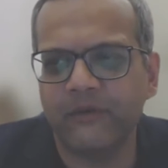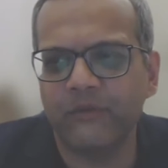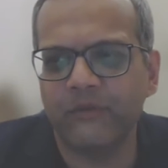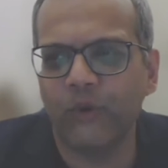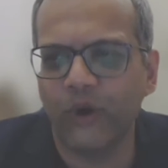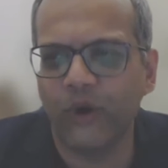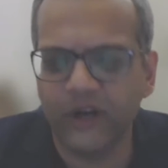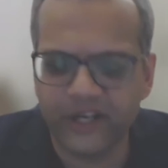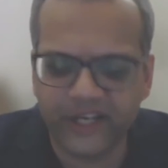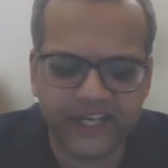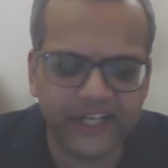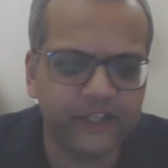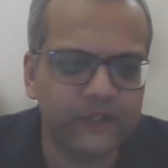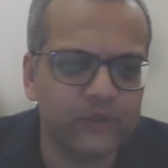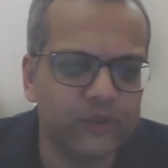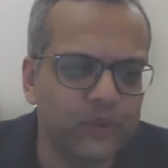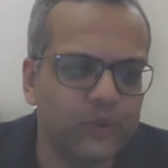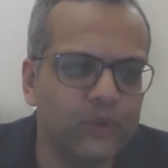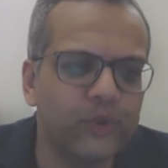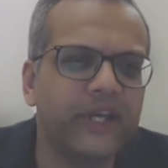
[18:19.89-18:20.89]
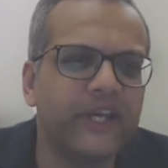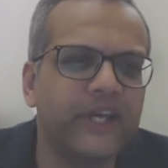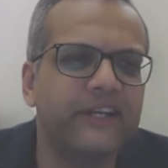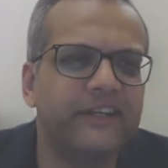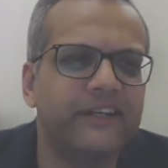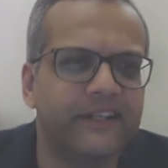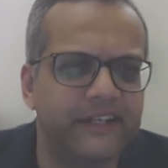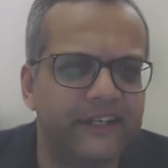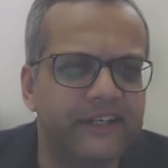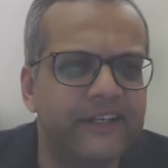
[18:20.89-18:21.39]
wanting to look
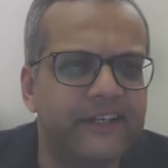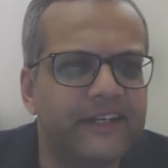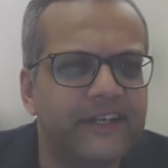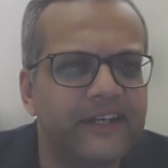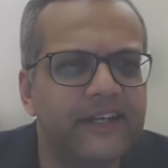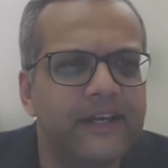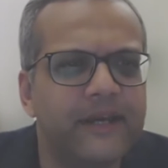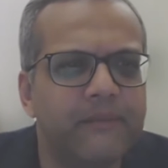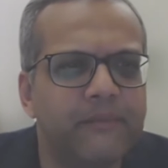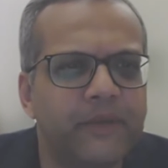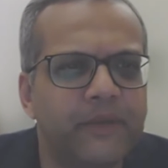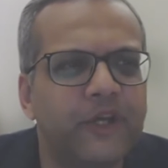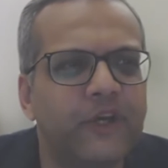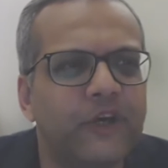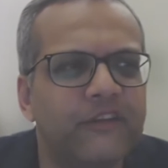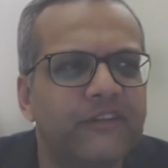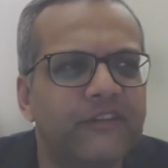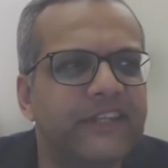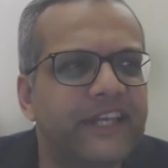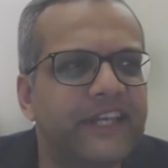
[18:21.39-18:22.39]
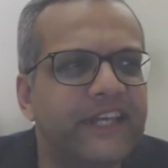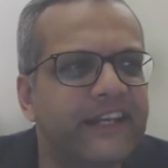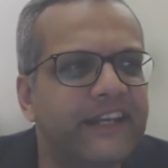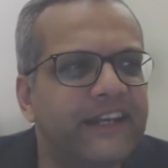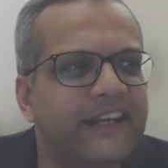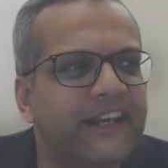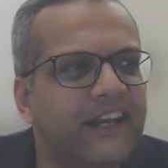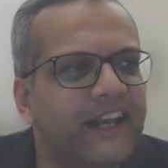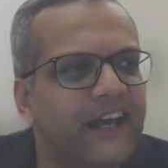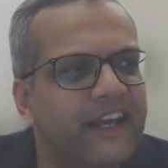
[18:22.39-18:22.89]
at it because they
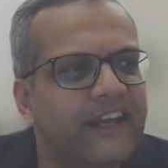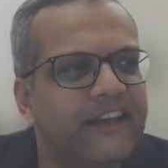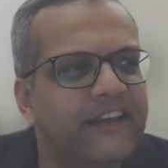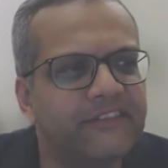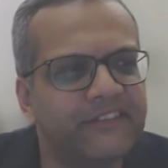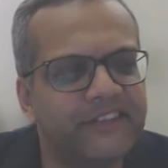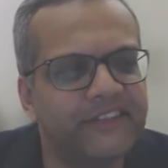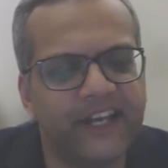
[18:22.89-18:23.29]
realize